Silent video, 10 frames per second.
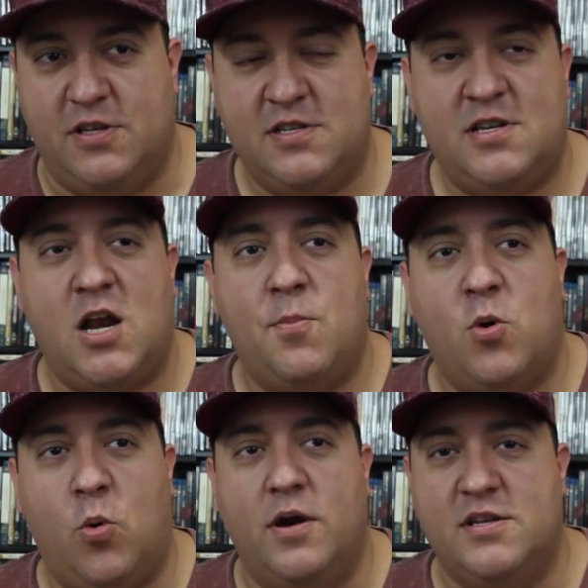This is not
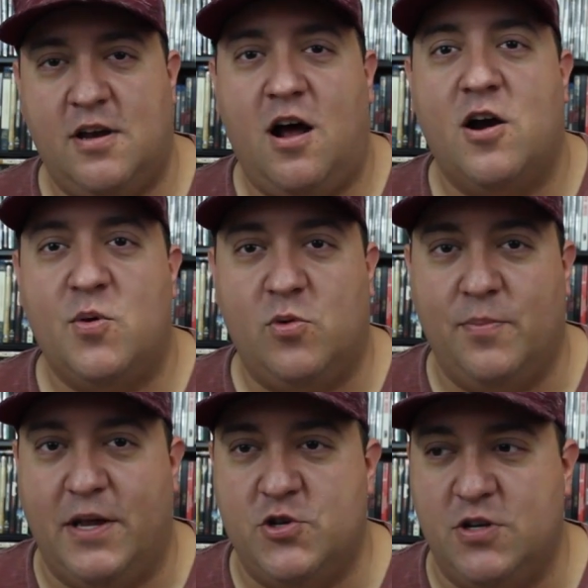number one. This is an honorable
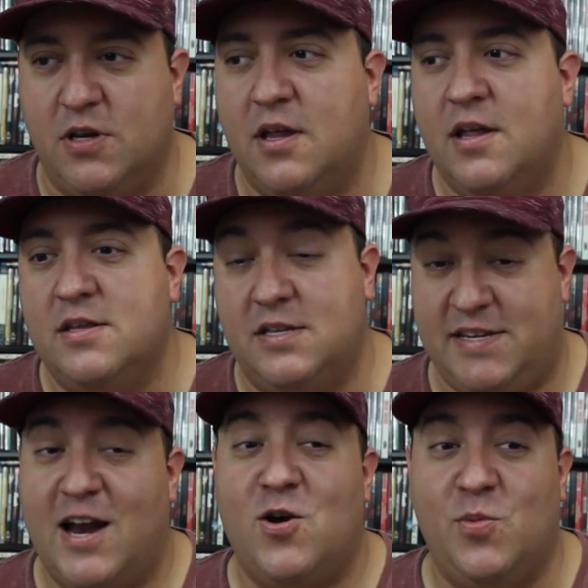mention.
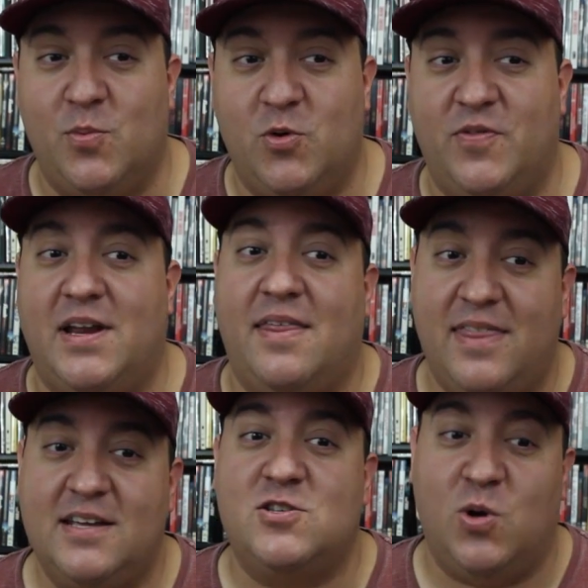Terrible movie, and I
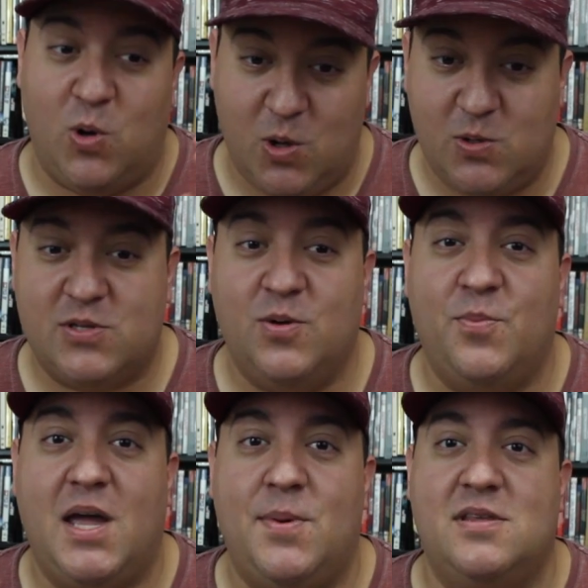think it's also
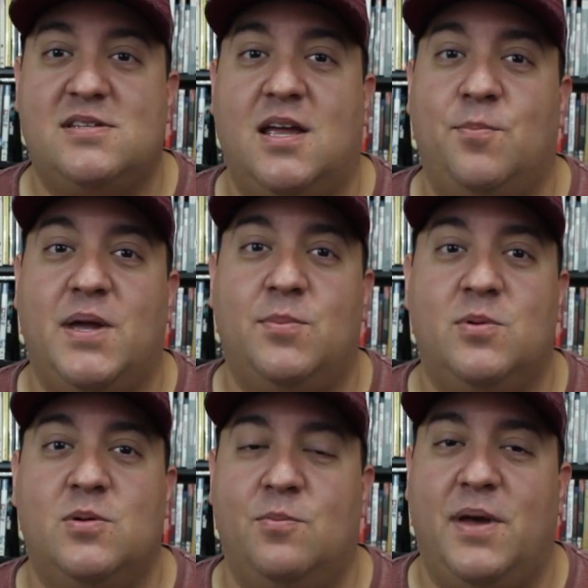made by the same
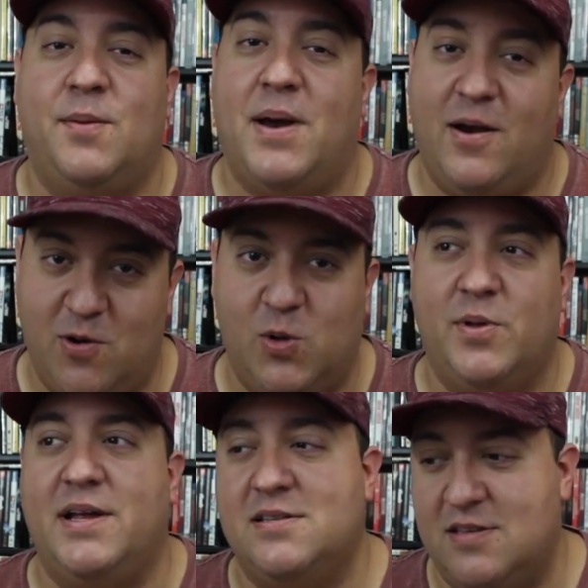people who made
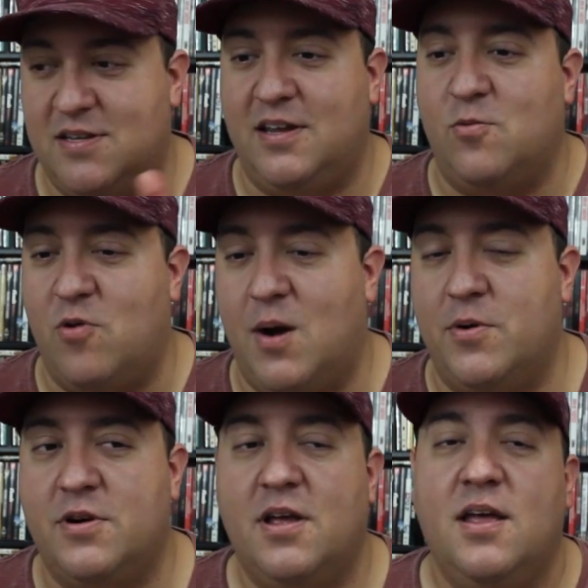Paranormal Entity and
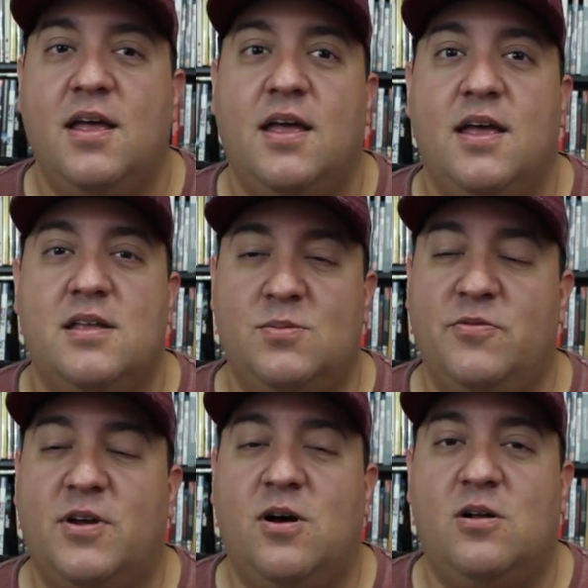Robert. It's a
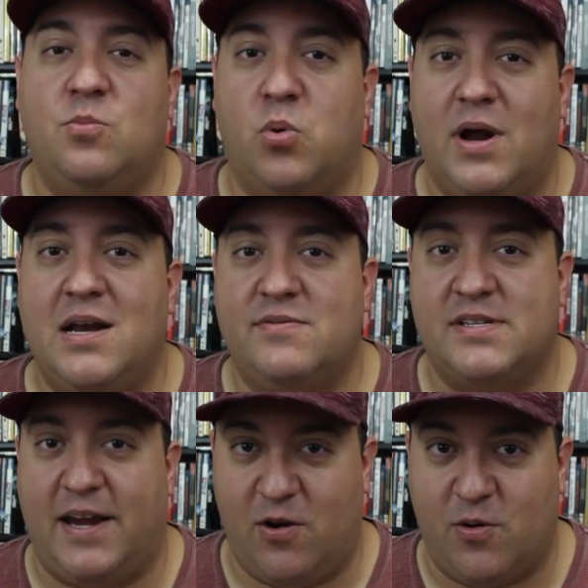movie called Bride of
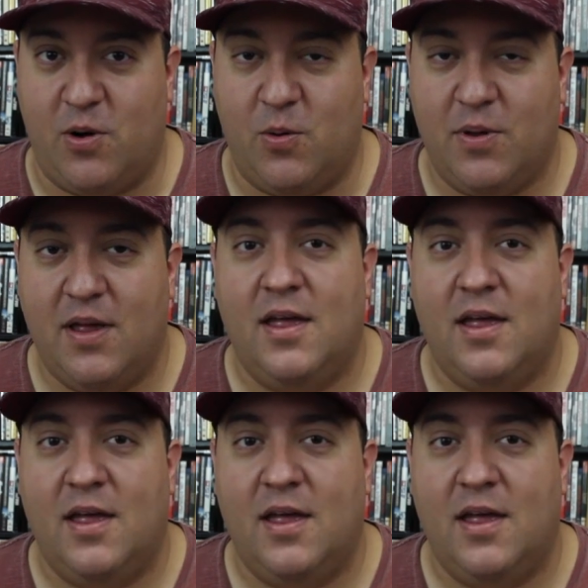Scarecrow.